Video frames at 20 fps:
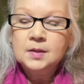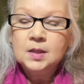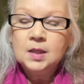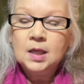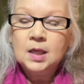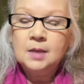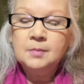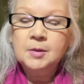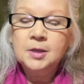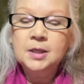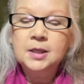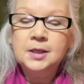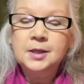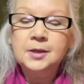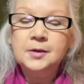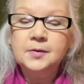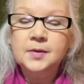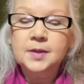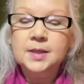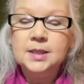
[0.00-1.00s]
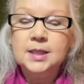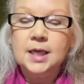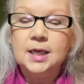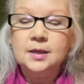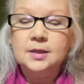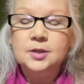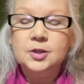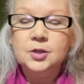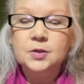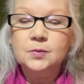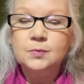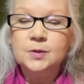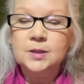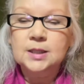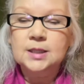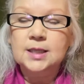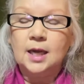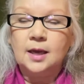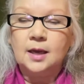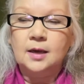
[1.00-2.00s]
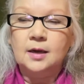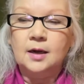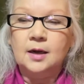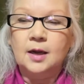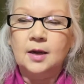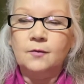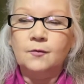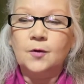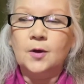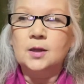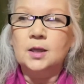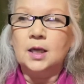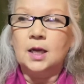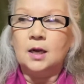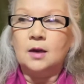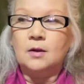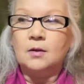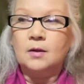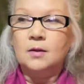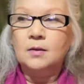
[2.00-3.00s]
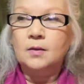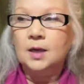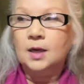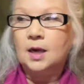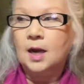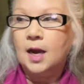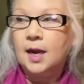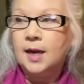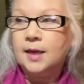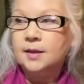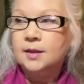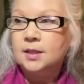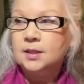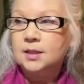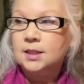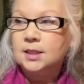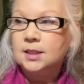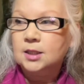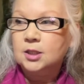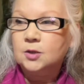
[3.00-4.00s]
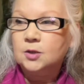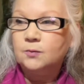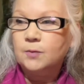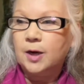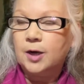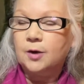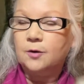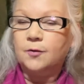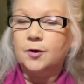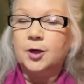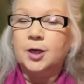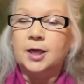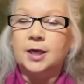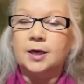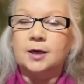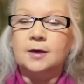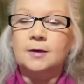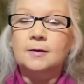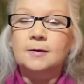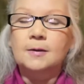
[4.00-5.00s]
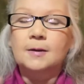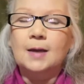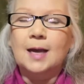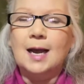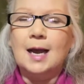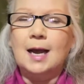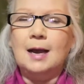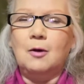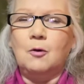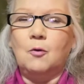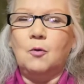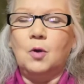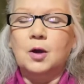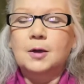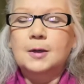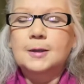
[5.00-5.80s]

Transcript: I'm going to clear the deck. Just one second. I felt like the guide that sits right over here, ow,